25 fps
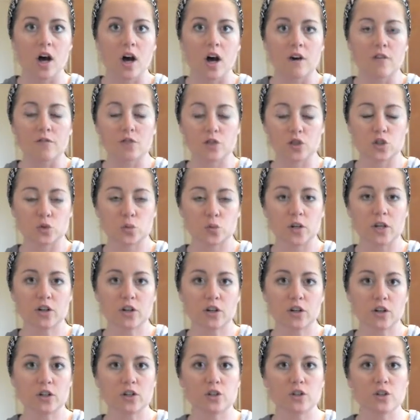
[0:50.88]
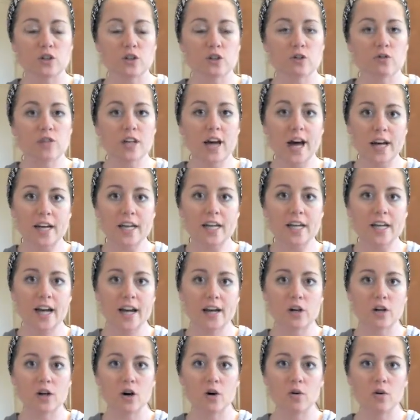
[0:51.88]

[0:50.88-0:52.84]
For sweetener, you use honey and